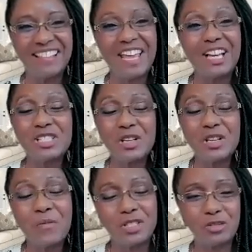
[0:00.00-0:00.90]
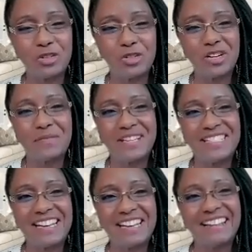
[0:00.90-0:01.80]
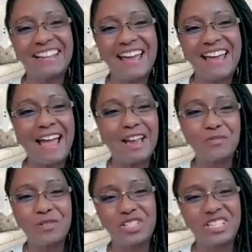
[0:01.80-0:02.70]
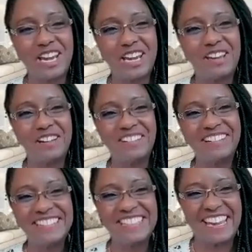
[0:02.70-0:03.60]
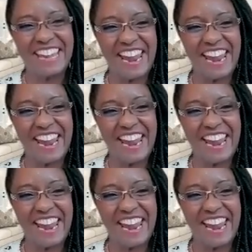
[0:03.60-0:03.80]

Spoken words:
Thanks so much for joining me today, Linette. I appreciate you. Take